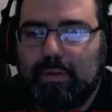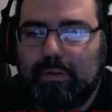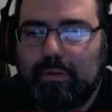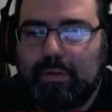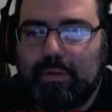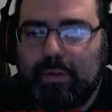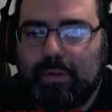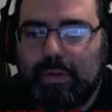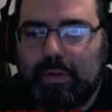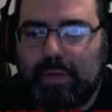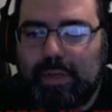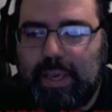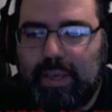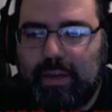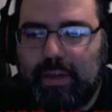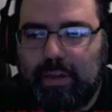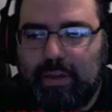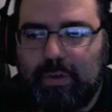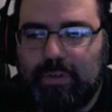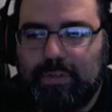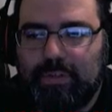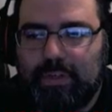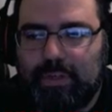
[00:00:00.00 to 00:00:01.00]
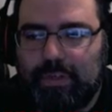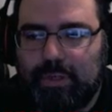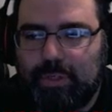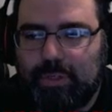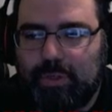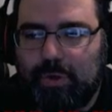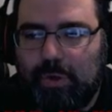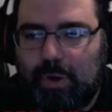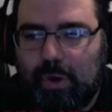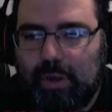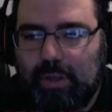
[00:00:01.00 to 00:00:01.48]
you get used to
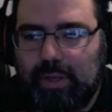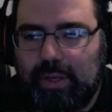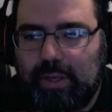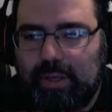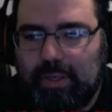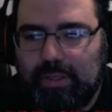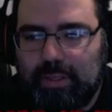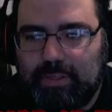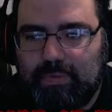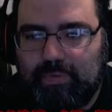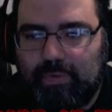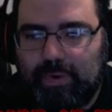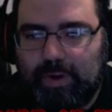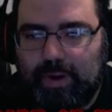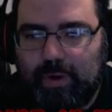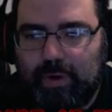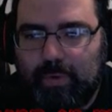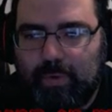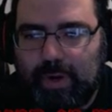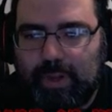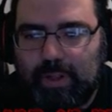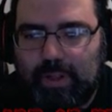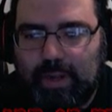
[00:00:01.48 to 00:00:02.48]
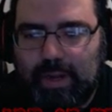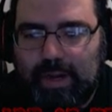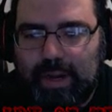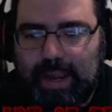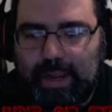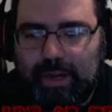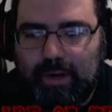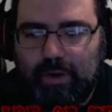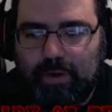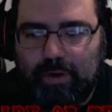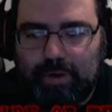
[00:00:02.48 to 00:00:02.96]
controlling it like this very quickly and
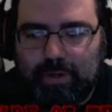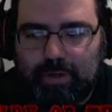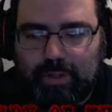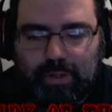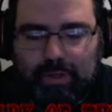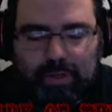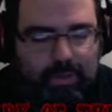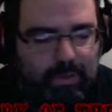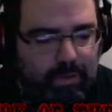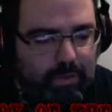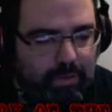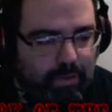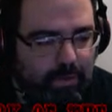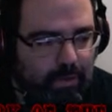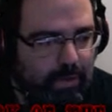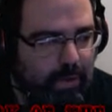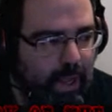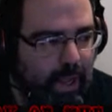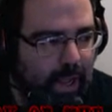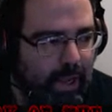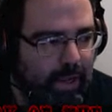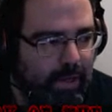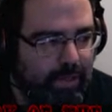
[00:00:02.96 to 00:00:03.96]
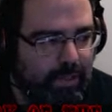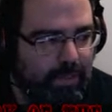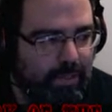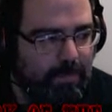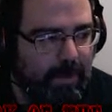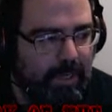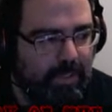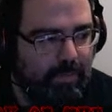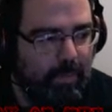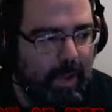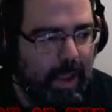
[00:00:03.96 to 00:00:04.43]
accurately, uh, just
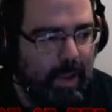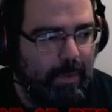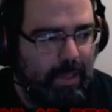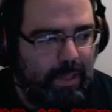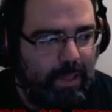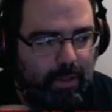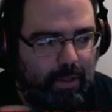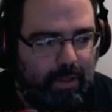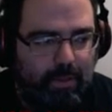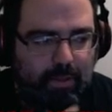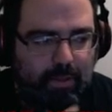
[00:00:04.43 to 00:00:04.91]
by spamming the, the